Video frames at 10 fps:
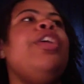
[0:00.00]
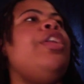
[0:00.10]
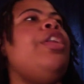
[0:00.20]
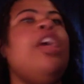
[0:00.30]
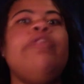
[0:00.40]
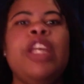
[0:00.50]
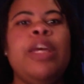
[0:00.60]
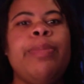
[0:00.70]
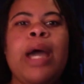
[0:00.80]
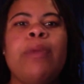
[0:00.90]
Love and
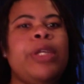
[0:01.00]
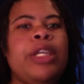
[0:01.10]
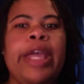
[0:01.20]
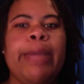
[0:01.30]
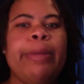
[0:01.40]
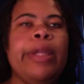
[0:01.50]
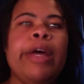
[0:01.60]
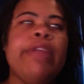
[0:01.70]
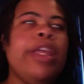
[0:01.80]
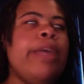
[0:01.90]
Hip Hop when he came on
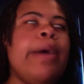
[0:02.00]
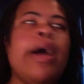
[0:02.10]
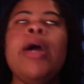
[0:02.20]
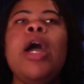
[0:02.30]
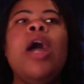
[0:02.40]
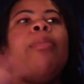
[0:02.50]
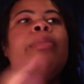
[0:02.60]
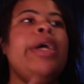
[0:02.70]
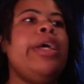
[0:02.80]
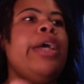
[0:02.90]
Love and Hip Hop.
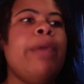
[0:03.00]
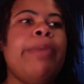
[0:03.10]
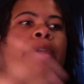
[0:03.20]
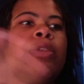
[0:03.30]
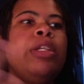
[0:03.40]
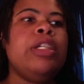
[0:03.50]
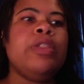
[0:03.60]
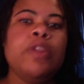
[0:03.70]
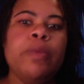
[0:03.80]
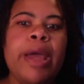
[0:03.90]
But apparently this
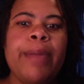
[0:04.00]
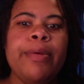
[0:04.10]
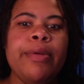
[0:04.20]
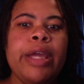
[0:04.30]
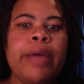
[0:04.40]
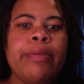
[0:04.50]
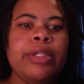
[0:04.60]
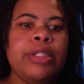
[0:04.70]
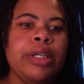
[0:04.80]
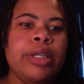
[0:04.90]
was a rapper that
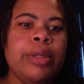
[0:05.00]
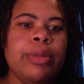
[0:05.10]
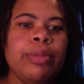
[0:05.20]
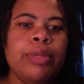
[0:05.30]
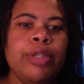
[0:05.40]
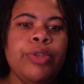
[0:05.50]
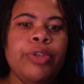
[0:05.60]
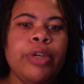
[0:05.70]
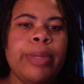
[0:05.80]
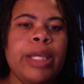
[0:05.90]
was um, a New
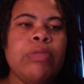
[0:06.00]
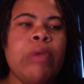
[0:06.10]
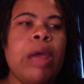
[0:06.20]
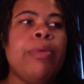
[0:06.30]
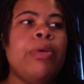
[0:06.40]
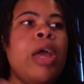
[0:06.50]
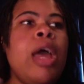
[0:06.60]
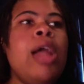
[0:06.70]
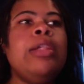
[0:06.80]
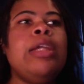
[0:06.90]
York based rapper
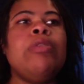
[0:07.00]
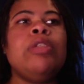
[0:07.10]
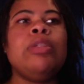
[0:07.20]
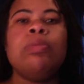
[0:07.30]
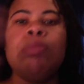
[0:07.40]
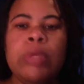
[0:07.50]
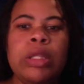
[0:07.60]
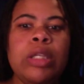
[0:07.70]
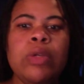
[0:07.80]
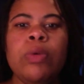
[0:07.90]
that was
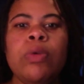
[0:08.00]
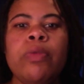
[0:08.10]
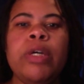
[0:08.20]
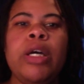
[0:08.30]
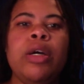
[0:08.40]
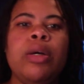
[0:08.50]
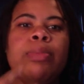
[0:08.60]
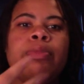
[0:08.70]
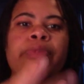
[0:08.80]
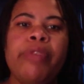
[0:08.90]
within the crew with
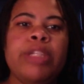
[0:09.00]
um, French